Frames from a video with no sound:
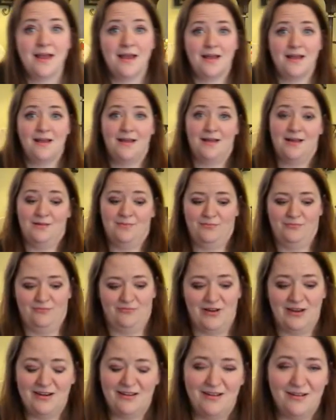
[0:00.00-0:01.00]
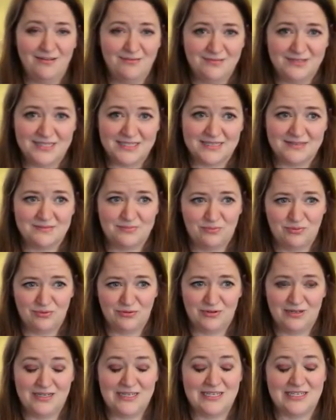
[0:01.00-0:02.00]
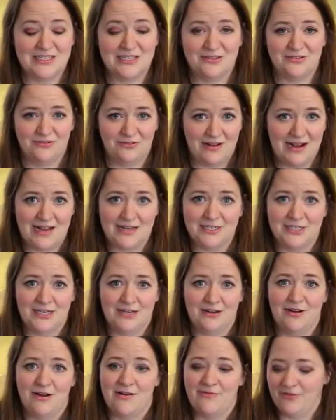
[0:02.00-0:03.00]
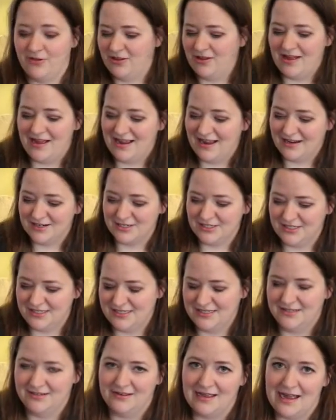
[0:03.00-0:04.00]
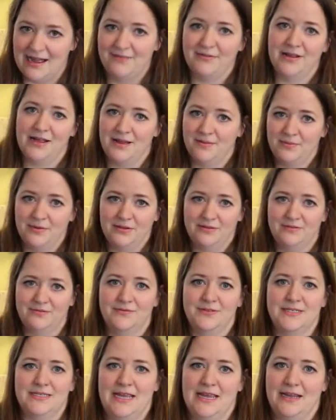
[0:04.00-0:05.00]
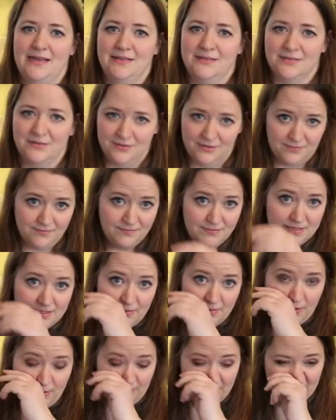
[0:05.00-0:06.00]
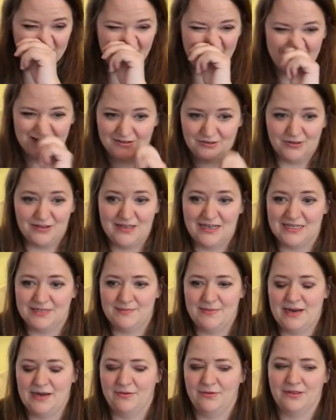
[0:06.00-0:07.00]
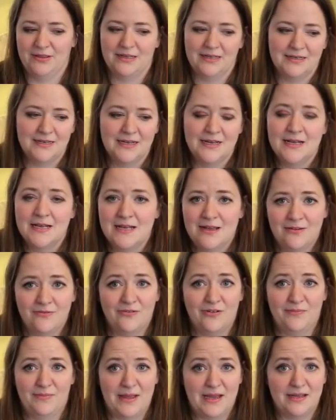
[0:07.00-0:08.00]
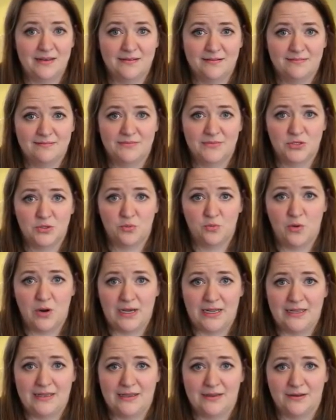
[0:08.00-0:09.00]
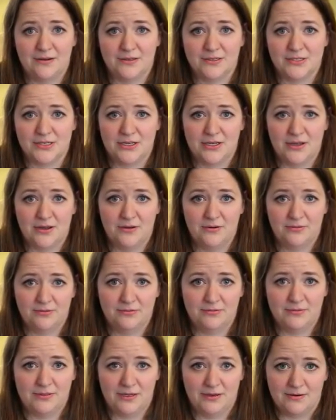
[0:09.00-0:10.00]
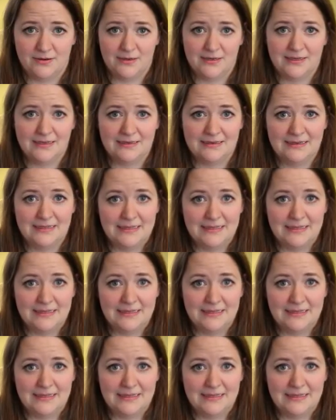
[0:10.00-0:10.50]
Red Heart was pretty scratchy and awful. I actually still have a couple of skeins or some old yarn or things made with it from that 20 years ago yarn, and